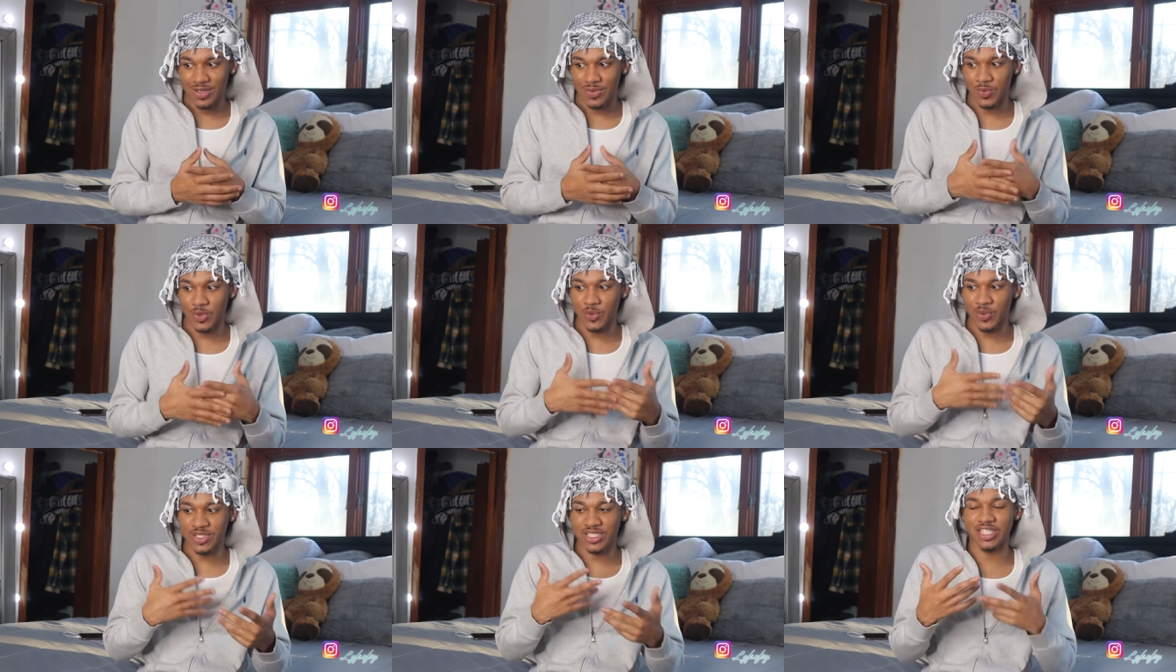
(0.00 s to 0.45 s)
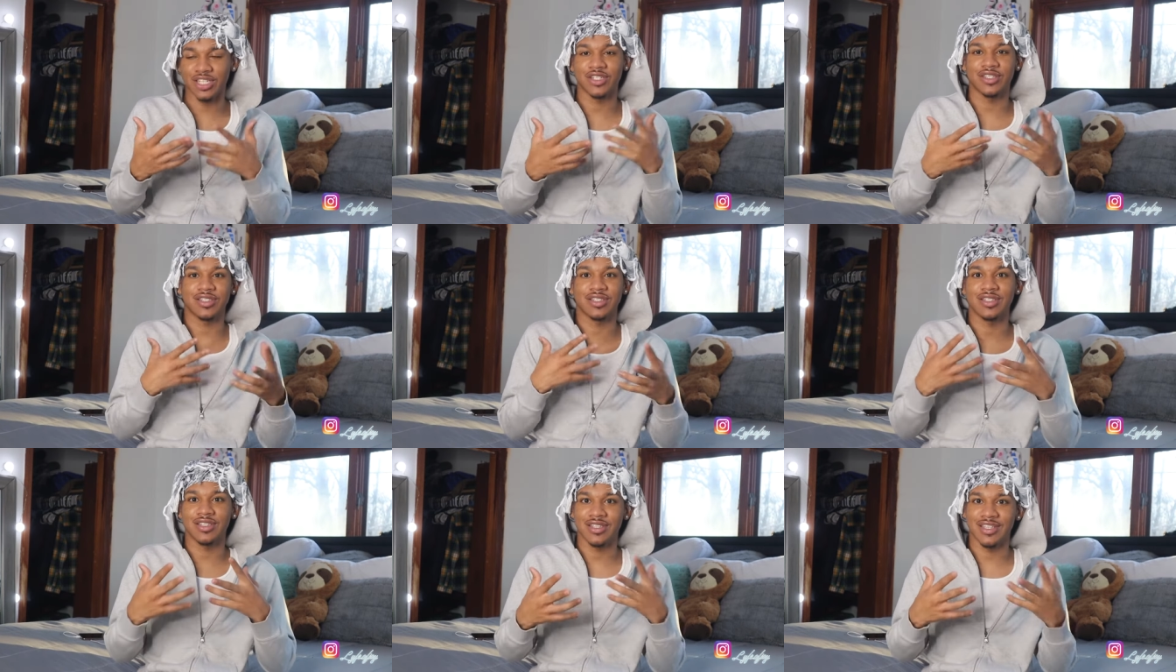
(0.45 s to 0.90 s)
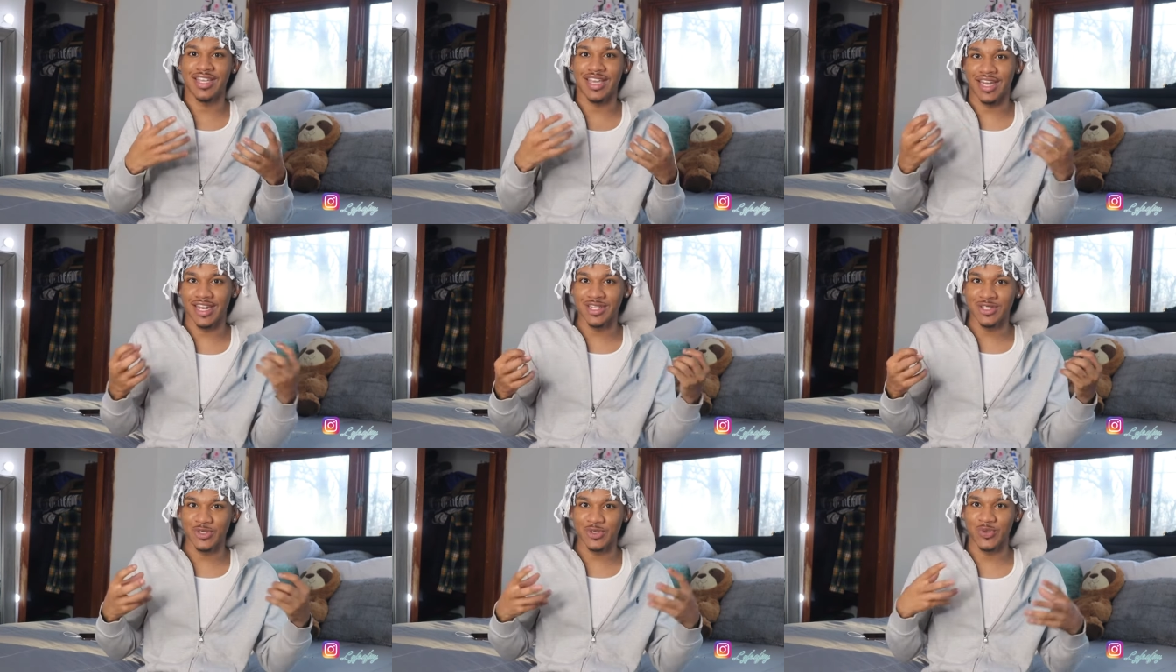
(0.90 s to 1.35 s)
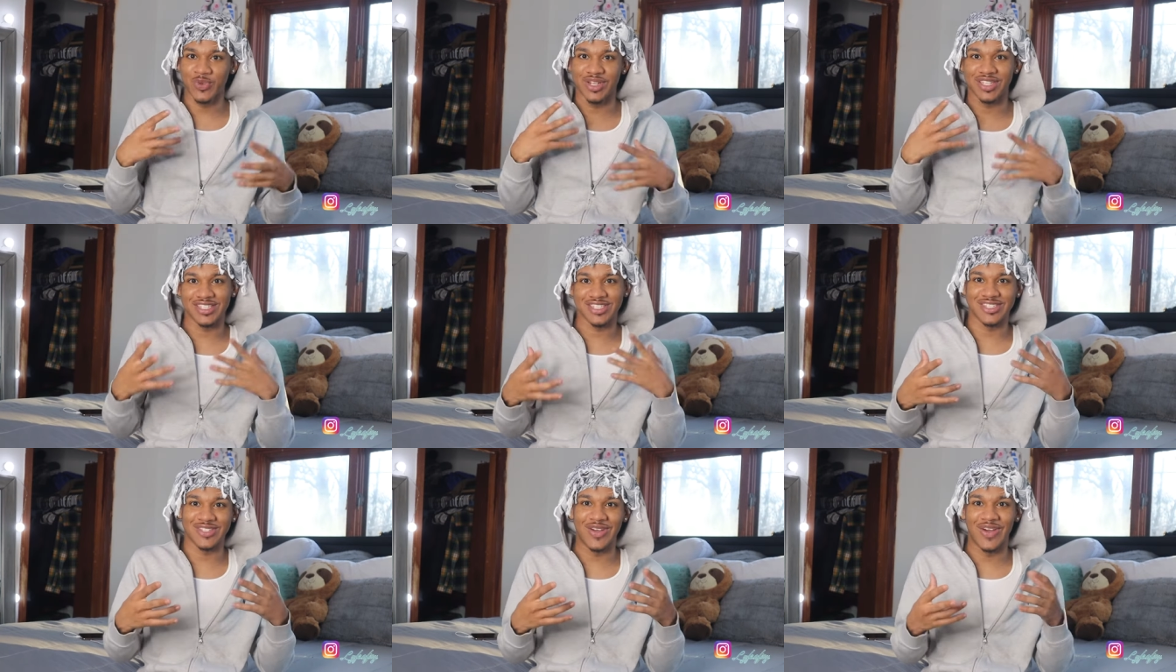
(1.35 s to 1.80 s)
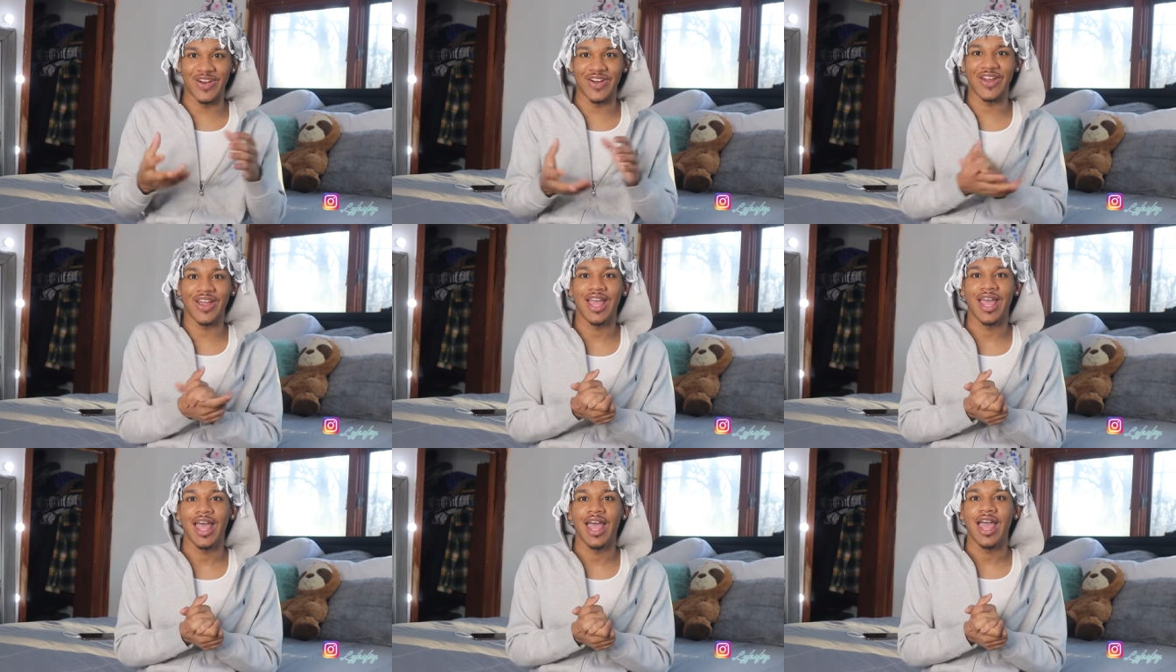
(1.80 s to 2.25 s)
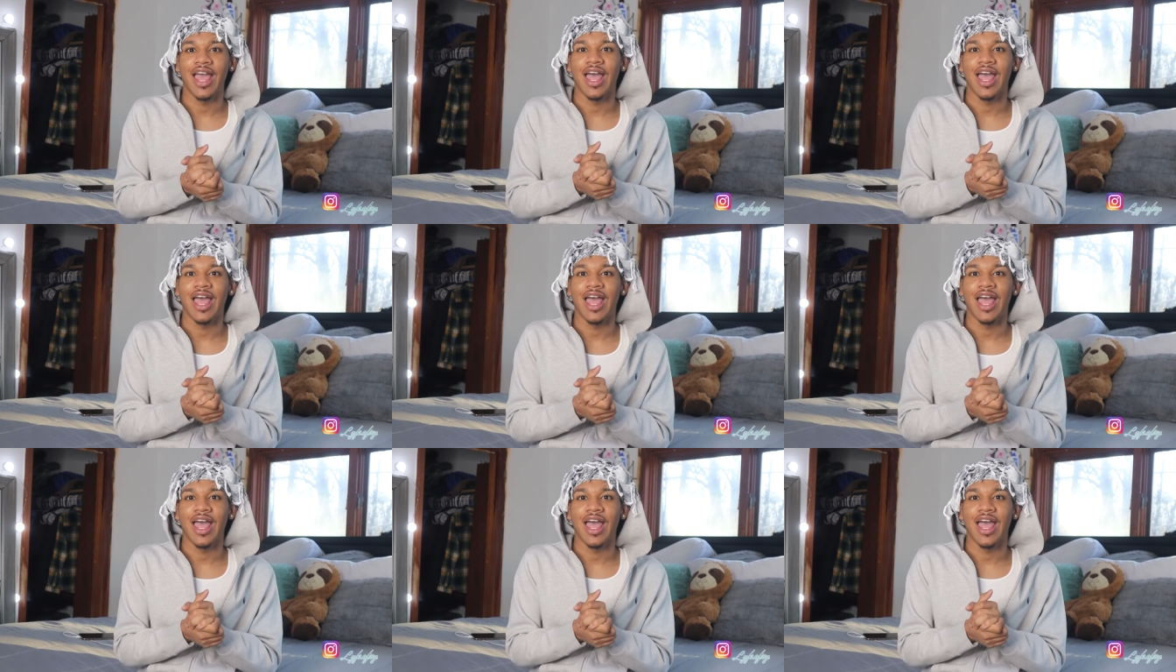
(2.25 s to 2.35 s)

we went to get into it, start,